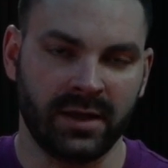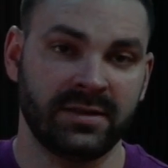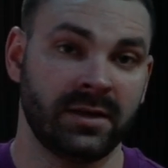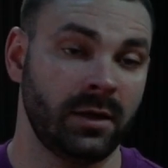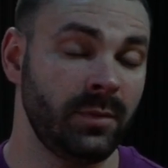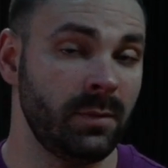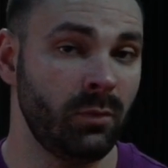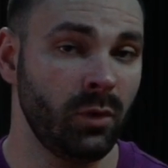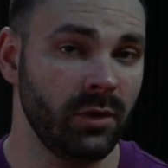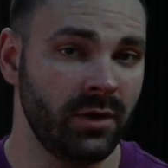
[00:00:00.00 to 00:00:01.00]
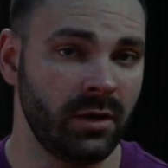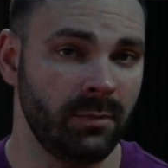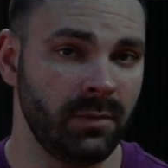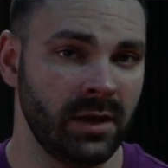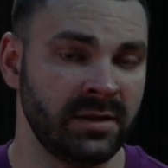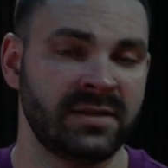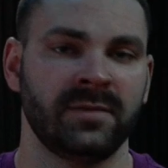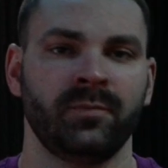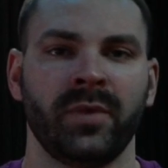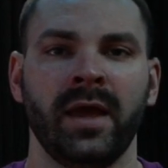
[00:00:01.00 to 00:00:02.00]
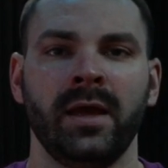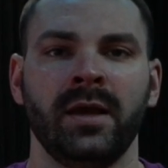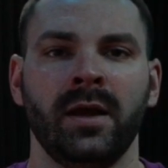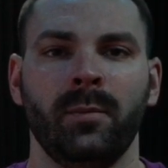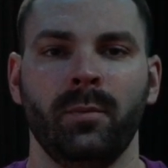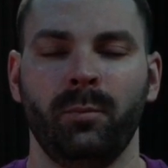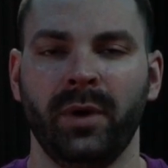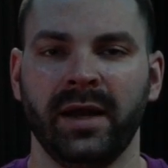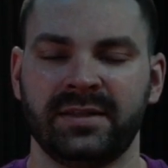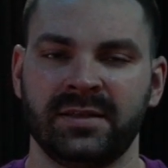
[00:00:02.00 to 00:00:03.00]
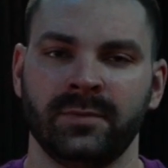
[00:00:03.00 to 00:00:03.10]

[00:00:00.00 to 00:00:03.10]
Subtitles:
It's going to be more than the mint, but